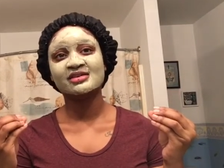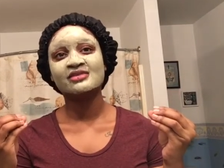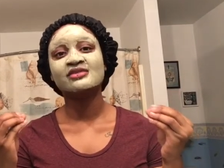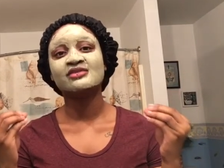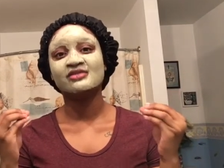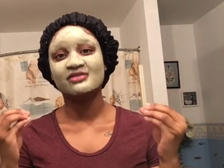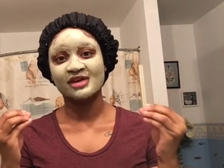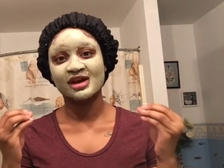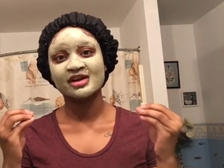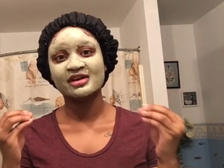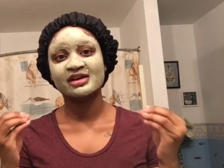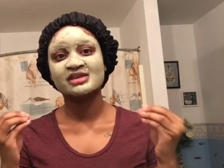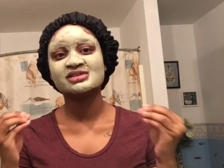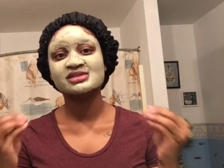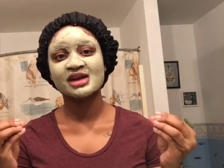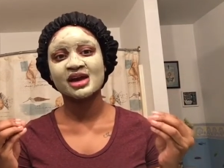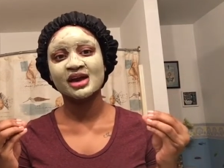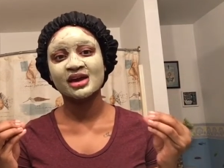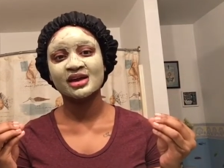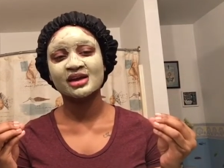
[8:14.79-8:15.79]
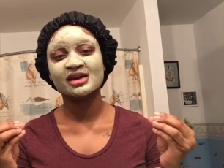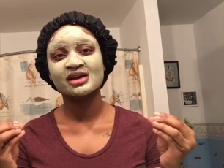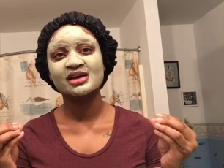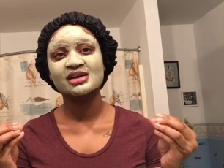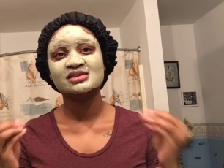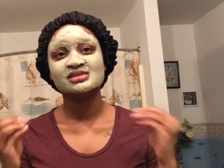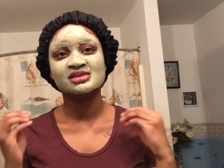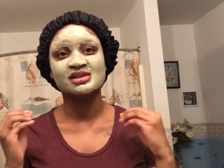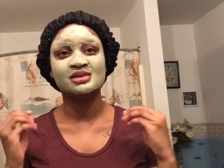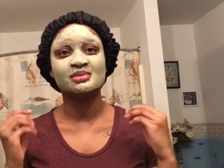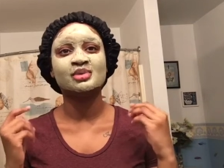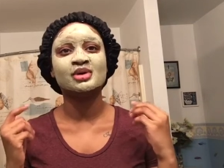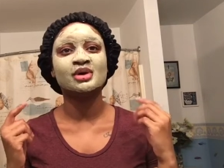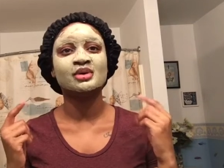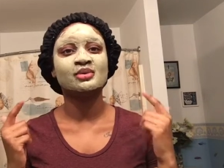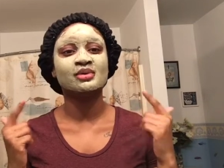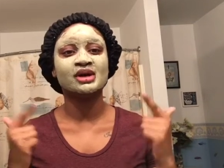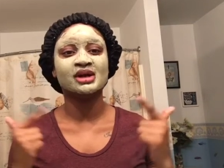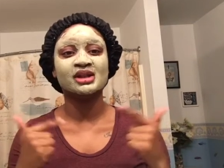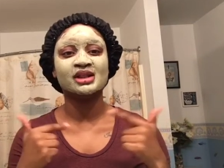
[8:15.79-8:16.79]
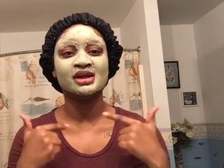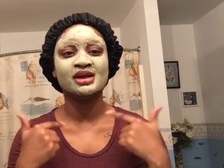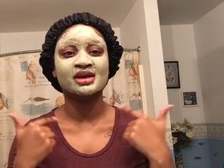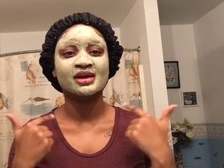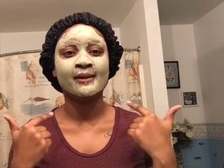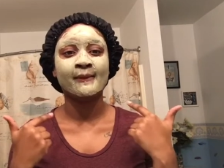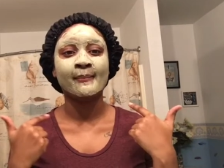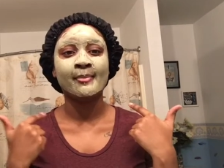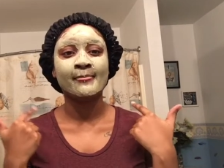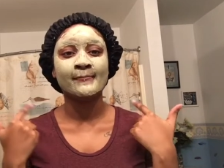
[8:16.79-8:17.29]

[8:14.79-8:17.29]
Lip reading: to the point where like